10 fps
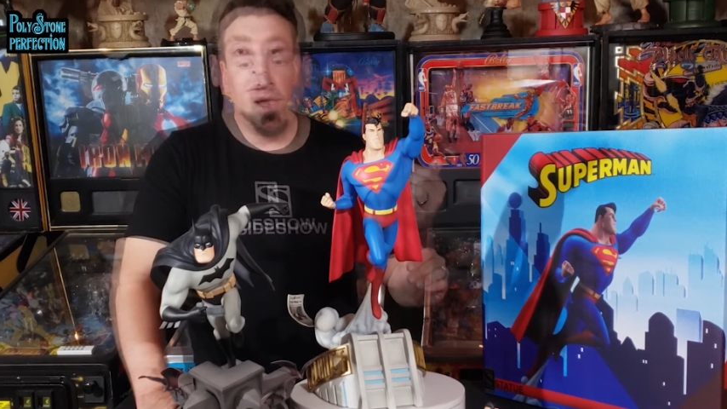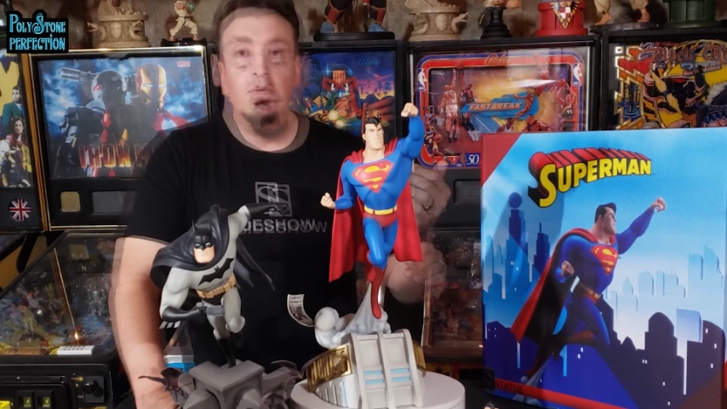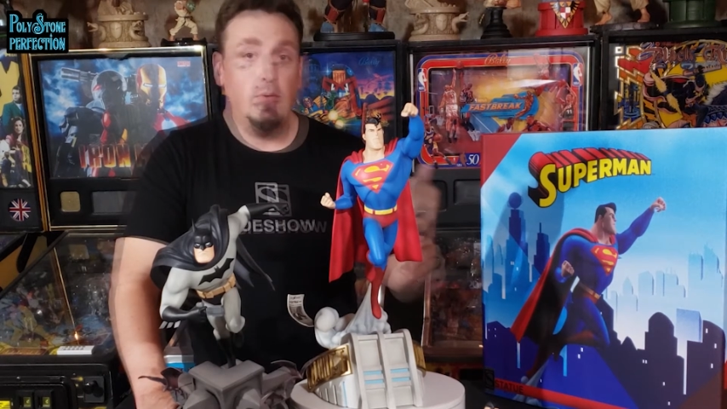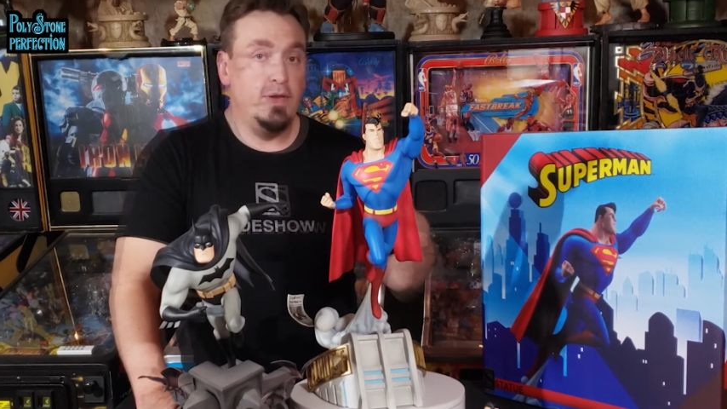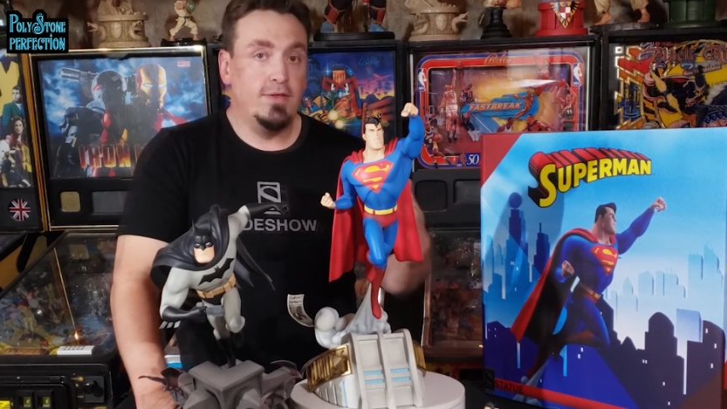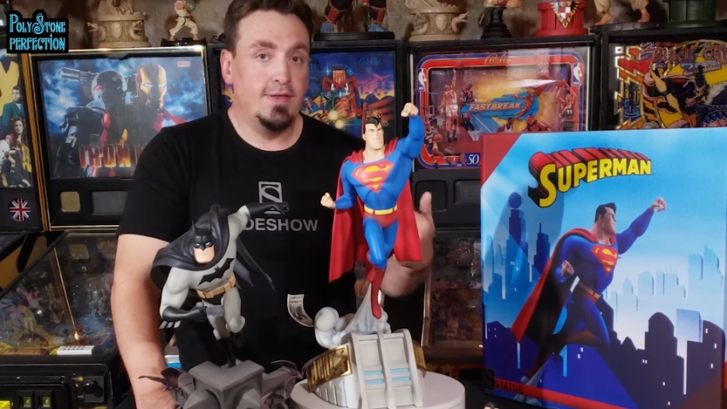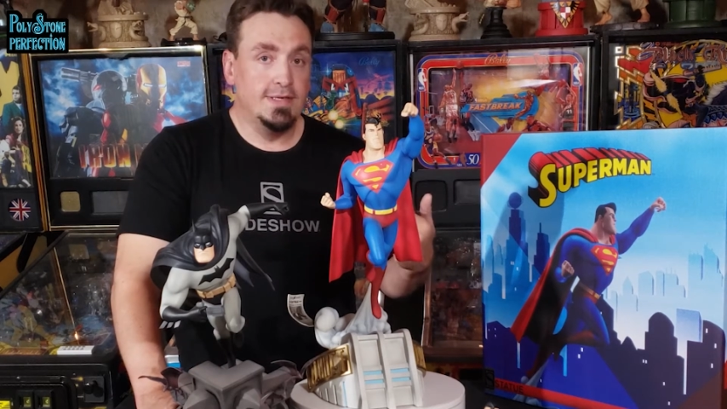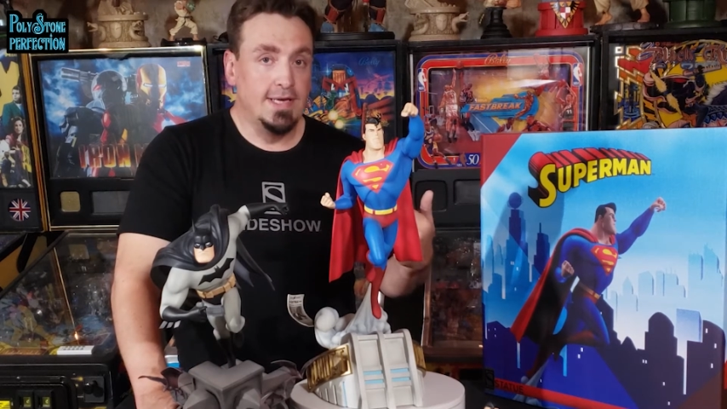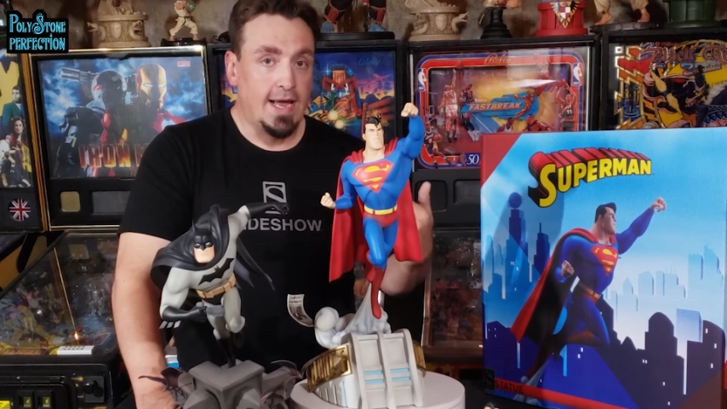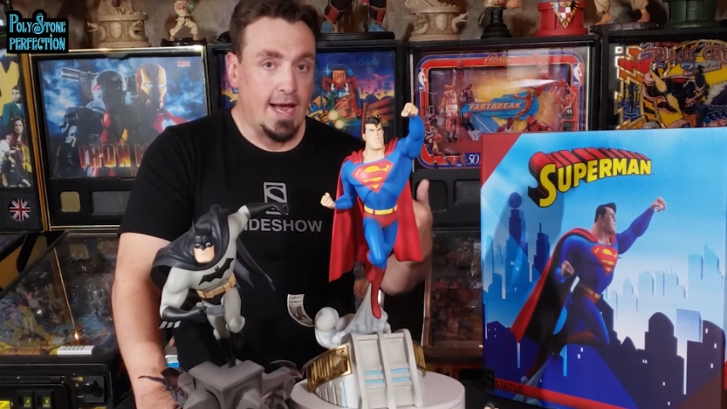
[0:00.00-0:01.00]
One of the things
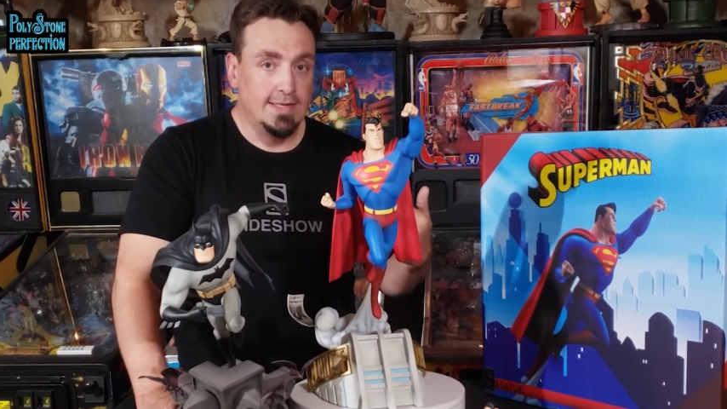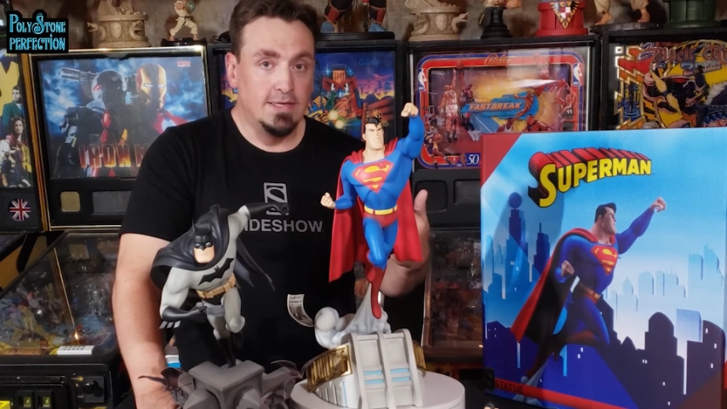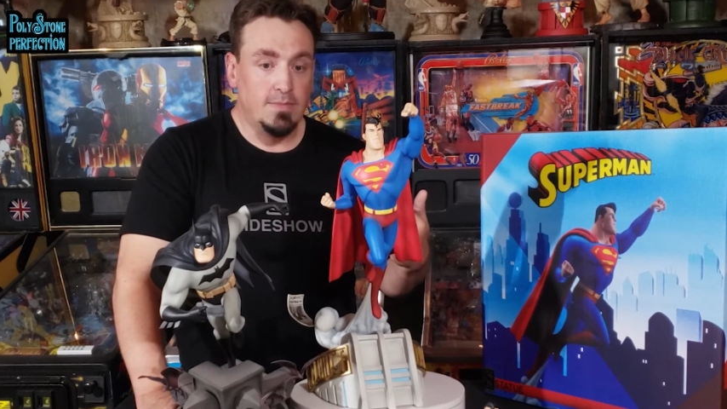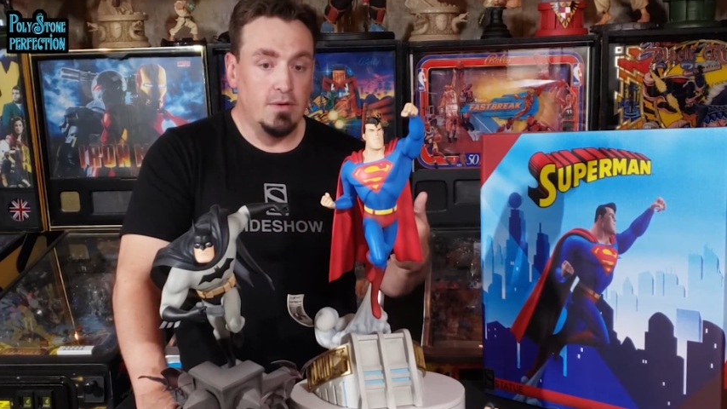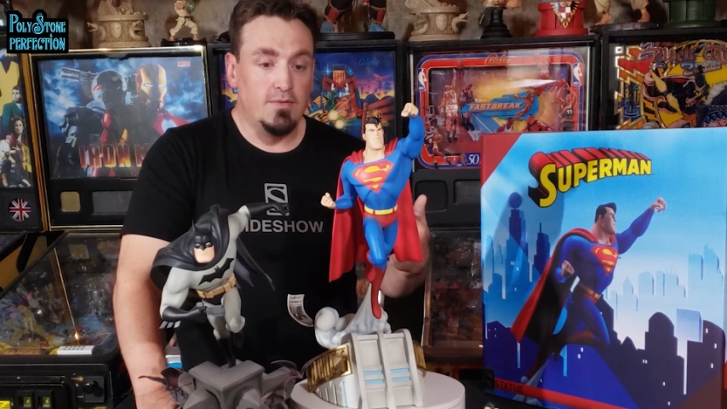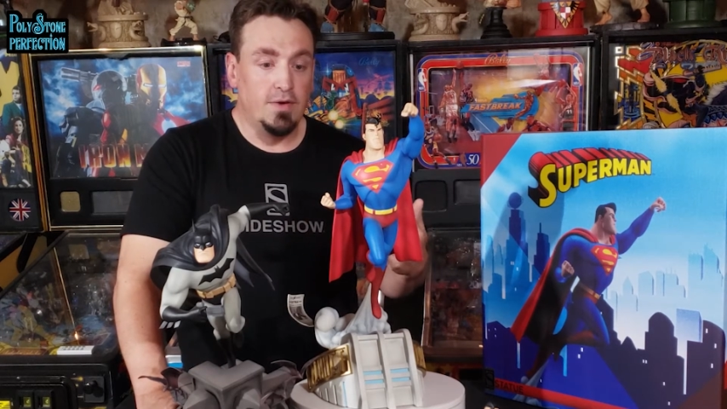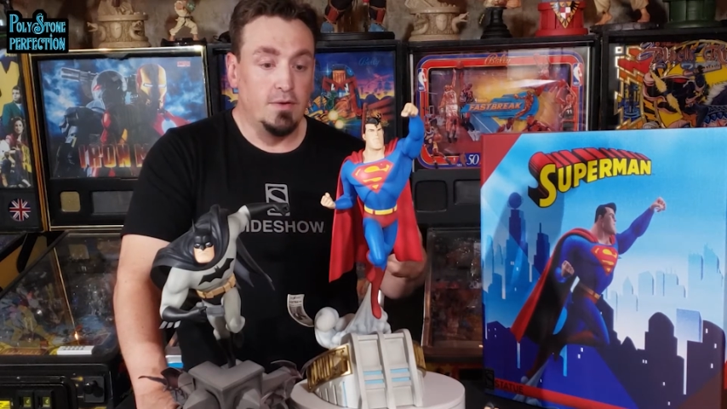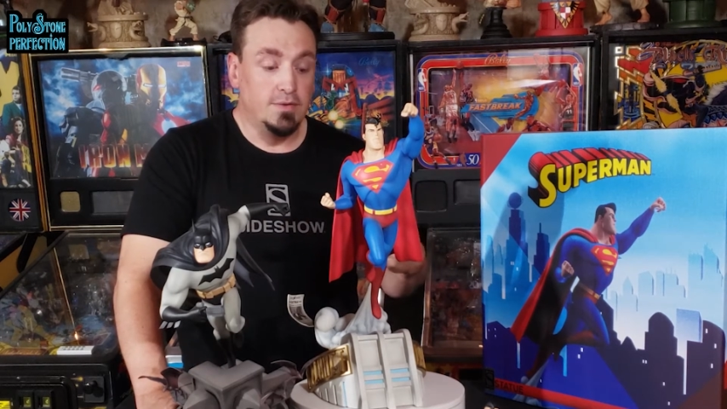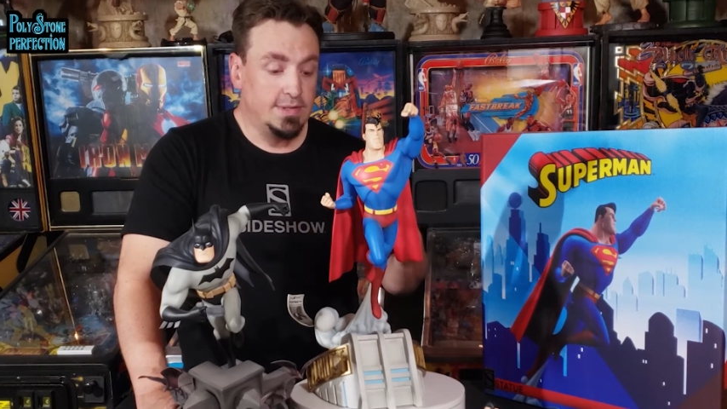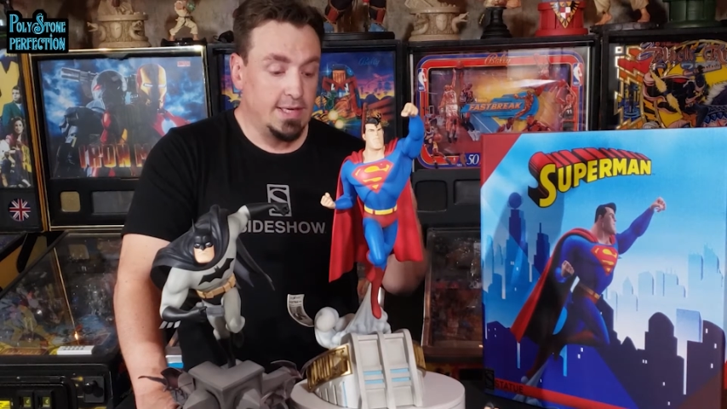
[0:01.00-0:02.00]
I ask in my
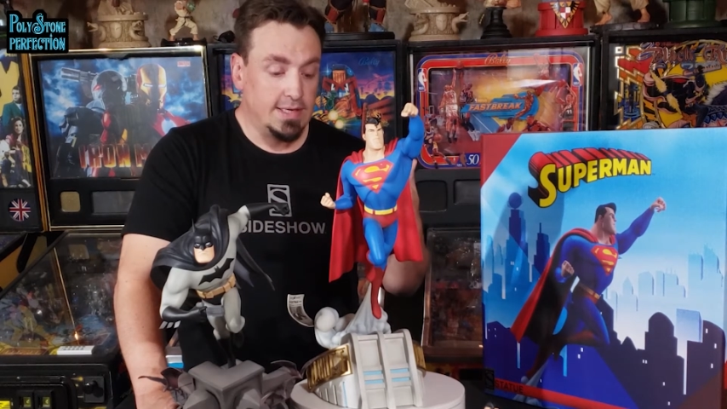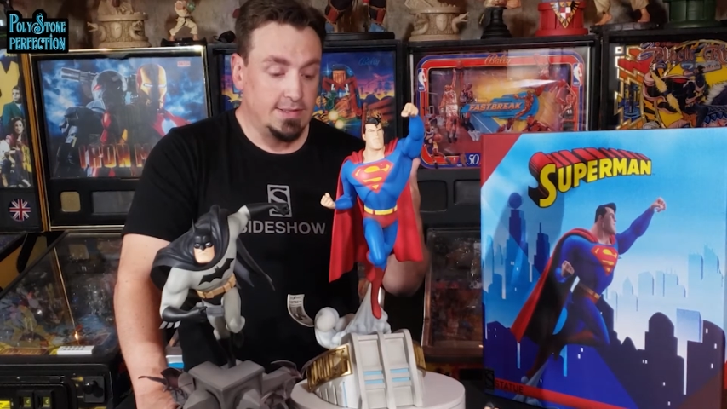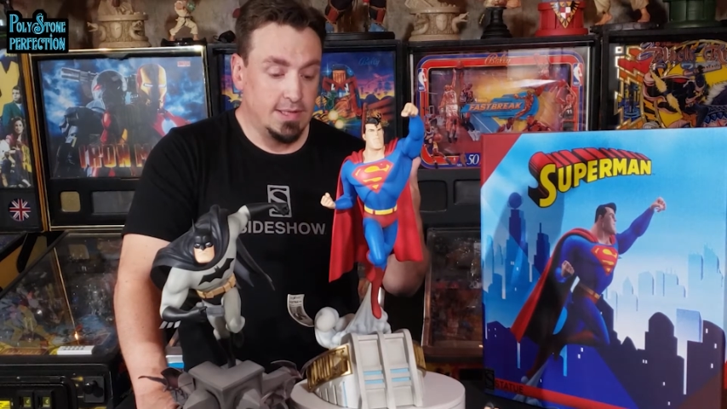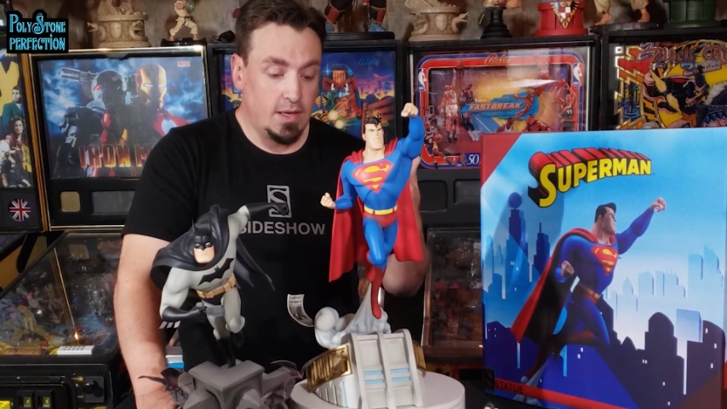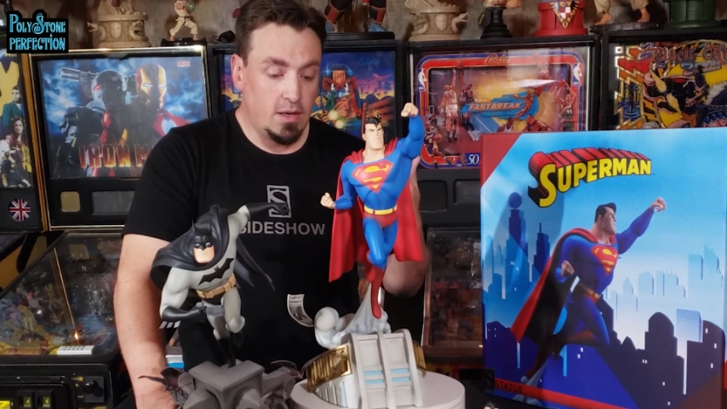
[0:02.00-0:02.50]
reviews is